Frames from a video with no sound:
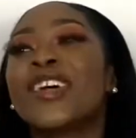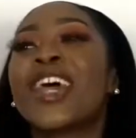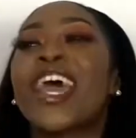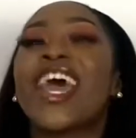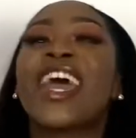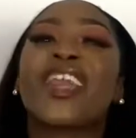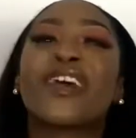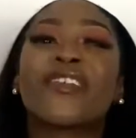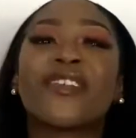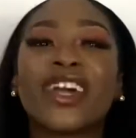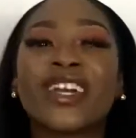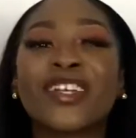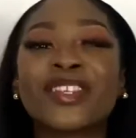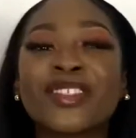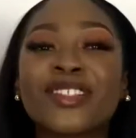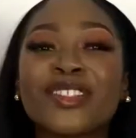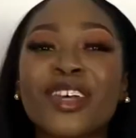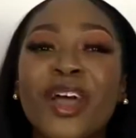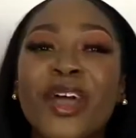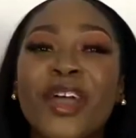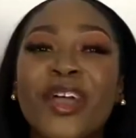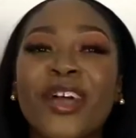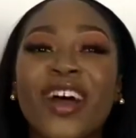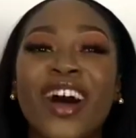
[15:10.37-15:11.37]
Anyway,
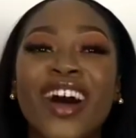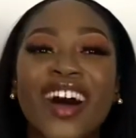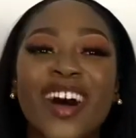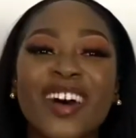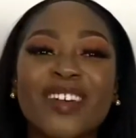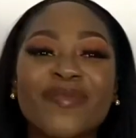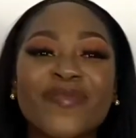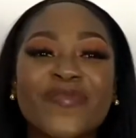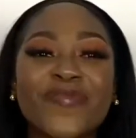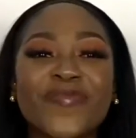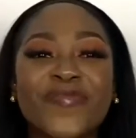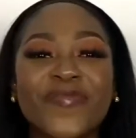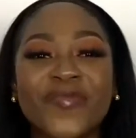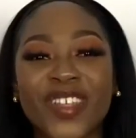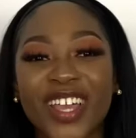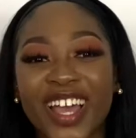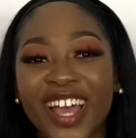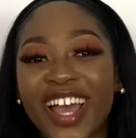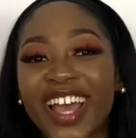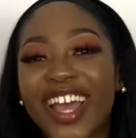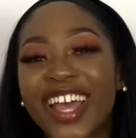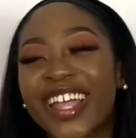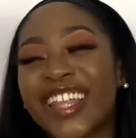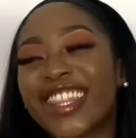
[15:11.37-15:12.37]
so,
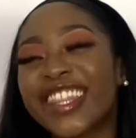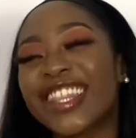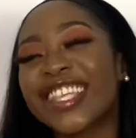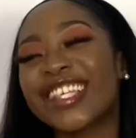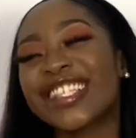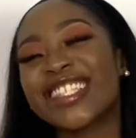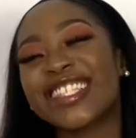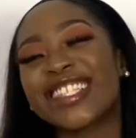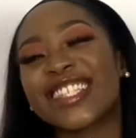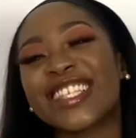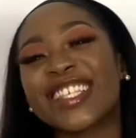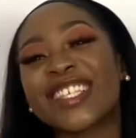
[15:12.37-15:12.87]
this